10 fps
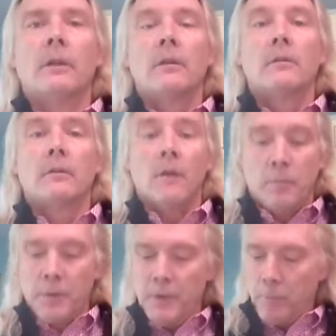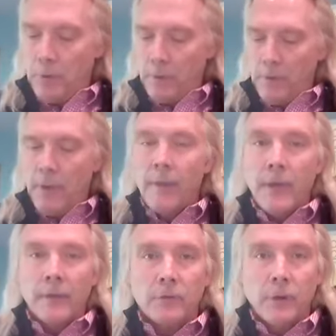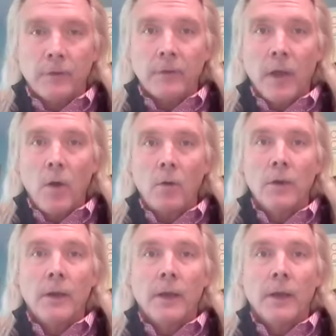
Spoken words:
Some people, they stress out,